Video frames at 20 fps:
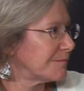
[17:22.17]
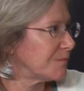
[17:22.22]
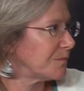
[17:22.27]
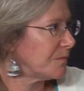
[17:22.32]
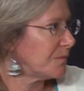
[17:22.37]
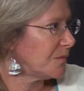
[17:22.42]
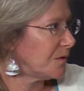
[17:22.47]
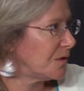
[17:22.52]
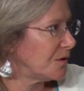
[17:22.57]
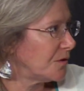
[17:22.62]

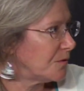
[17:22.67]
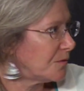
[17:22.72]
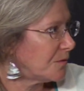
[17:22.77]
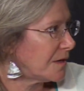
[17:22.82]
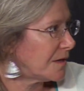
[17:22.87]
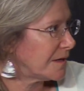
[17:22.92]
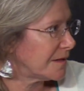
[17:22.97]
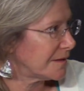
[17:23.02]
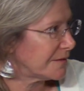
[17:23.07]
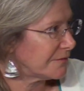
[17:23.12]

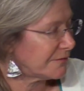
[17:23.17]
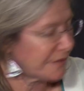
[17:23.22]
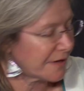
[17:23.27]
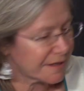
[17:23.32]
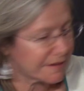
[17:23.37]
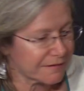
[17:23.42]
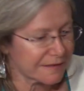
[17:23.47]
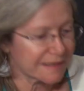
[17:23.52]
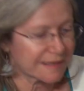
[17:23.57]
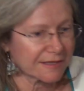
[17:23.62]

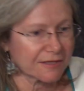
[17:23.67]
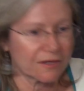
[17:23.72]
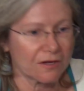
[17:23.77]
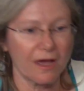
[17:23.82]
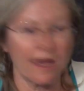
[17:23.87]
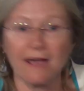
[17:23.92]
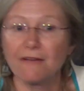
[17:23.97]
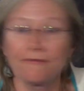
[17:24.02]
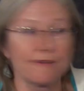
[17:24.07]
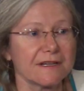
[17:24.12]
virus
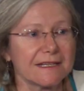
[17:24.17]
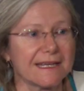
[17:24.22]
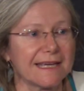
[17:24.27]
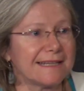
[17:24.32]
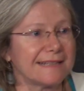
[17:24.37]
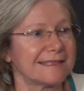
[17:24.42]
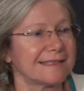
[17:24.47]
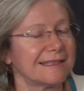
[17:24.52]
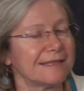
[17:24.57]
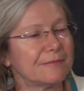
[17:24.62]
every
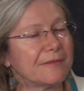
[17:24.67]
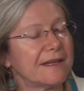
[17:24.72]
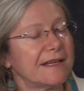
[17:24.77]
day to them,